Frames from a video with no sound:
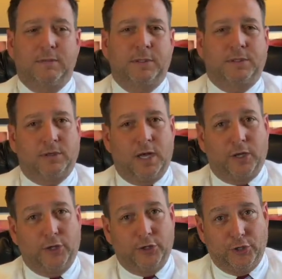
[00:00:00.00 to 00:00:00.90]
but they're
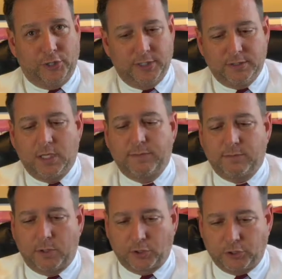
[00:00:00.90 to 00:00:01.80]
not good. None of
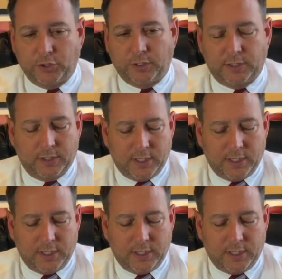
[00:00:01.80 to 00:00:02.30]
them are good.